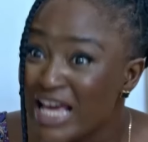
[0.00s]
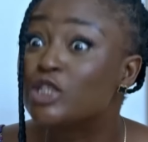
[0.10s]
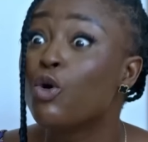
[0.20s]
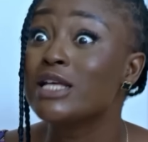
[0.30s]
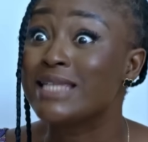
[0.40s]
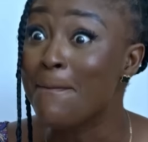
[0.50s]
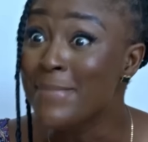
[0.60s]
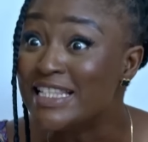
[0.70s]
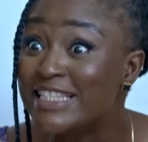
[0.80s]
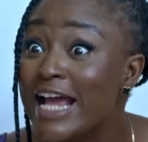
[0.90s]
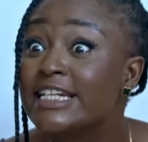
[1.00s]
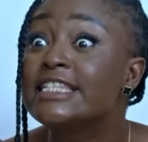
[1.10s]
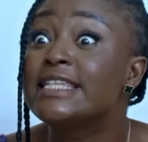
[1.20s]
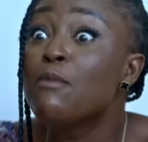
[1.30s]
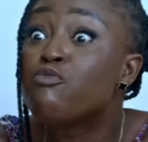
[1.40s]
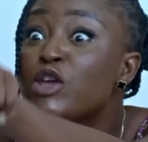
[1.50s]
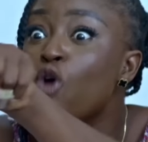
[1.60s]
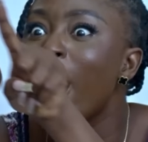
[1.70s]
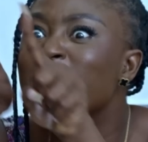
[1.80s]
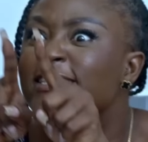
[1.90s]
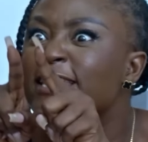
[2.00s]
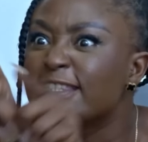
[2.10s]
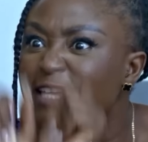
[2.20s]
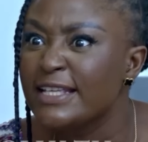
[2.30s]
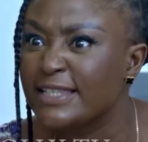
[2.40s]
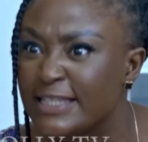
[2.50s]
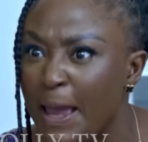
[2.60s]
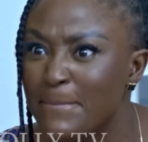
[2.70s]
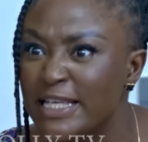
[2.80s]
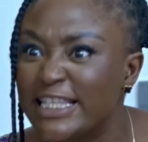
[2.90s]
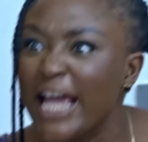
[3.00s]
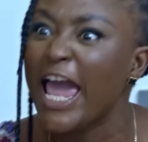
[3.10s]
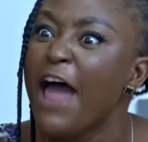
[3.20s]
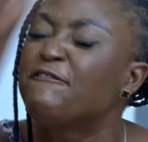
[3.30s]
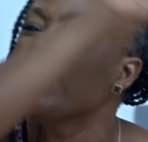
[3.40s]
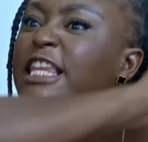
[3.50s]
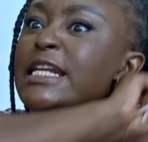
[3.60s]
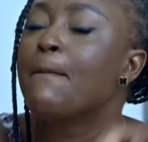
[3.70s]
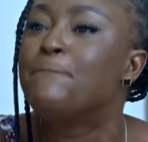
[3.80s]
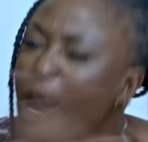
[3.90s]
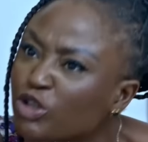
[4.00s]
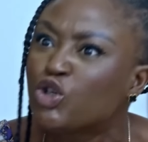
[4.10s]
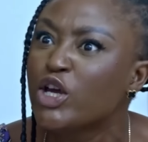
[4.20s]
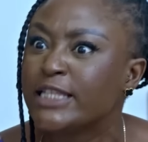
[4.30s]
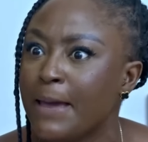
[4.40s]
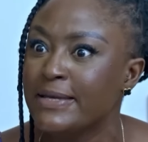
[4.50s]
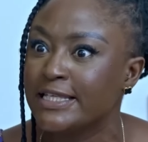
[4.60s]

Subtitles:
It was a mistake. The same way your existence is a mistake, everything about you is a